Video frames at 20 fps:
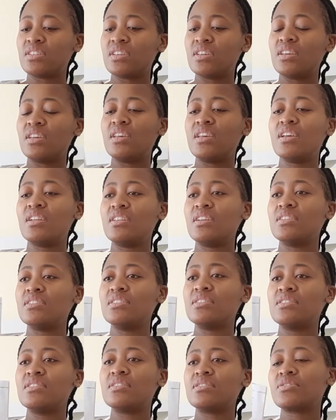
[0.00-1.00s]
Okay, here it
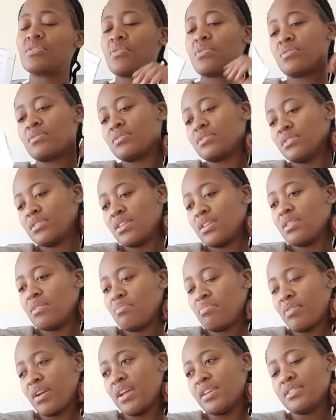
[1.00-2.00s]
doesn't say the
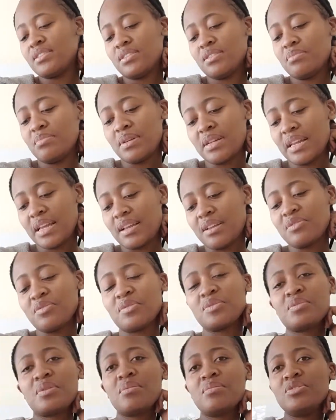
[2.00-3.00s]
prices, but like it
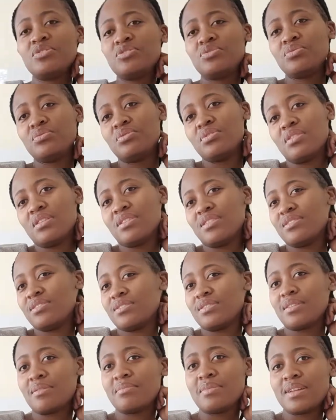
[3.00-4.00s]
was probably $2 or
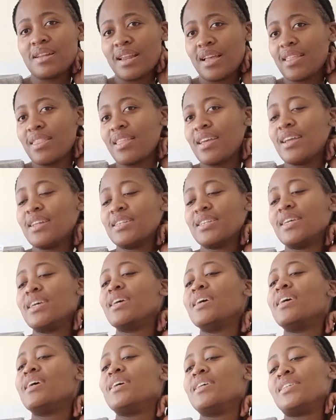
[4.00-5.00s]
something like that.
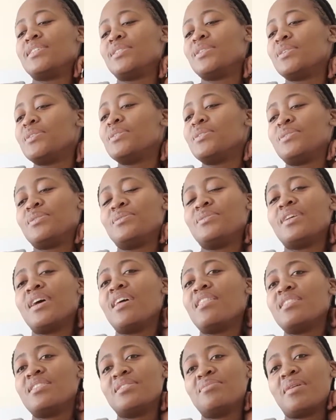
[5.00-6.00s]
So
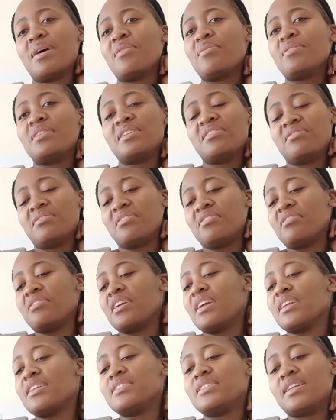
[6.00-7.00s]
yeah, this is my only
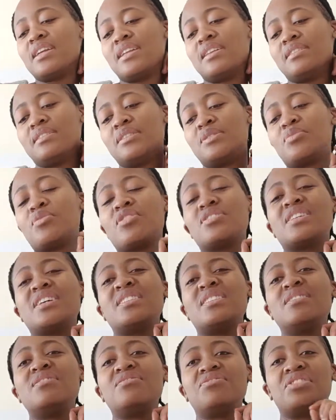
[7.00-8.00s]
regret, and it's because I
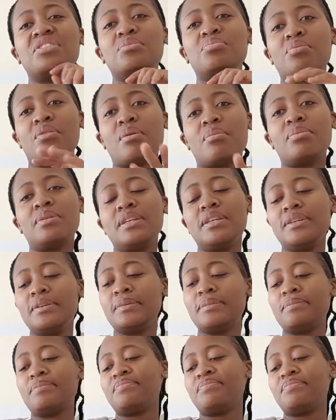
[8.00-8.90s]
didn't read properly.